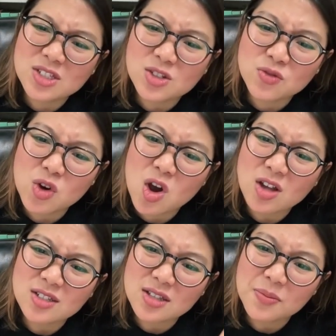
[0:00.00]

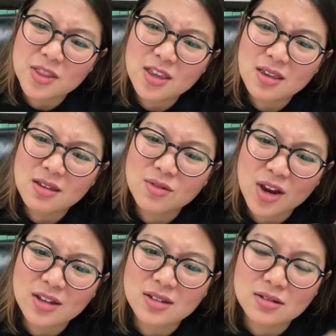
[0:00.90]
forgot something,
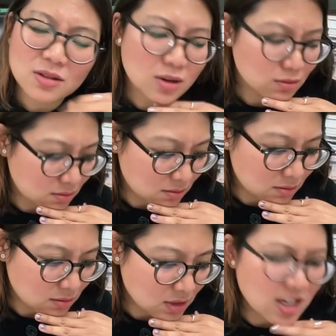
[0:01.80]
right? No.
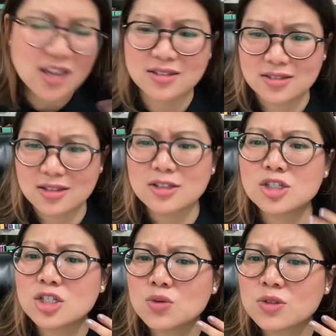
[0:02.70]
Yes,
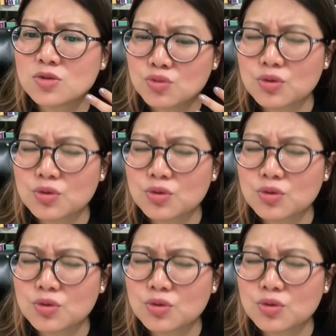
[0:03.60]
she was